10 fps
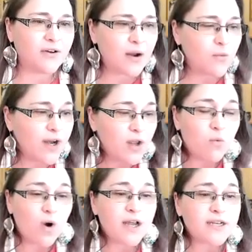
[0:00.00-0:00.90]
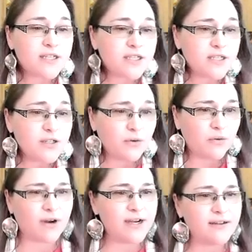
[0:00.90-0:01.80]
And what do you want to do,
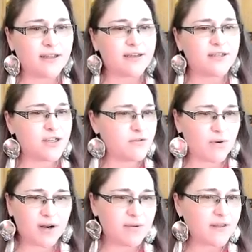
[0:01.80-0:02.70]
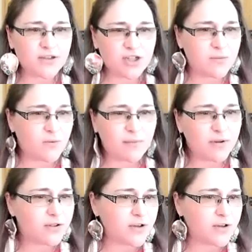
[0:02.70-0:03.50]
right? Like, do you want to be that cheap, quick builder?